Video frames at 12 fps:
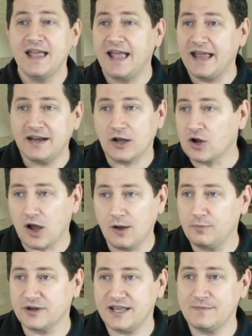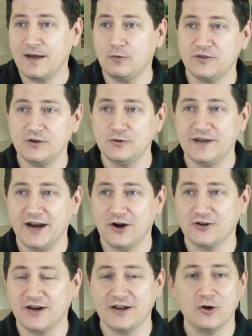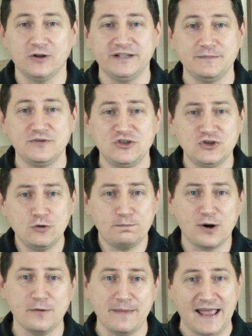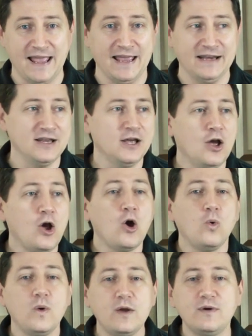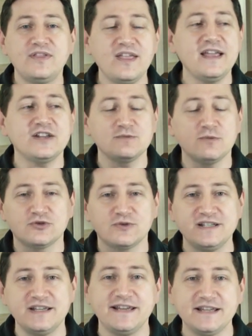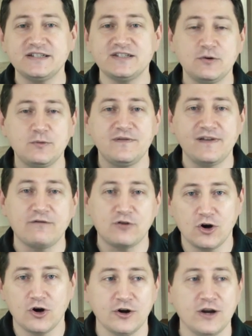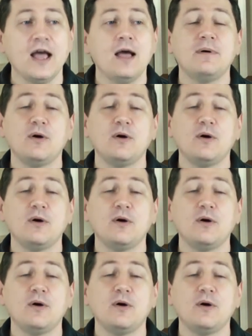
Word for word: and a comic book came out with a new character and called him Superman, we would think it's the most ridiculous thing we've ever heard.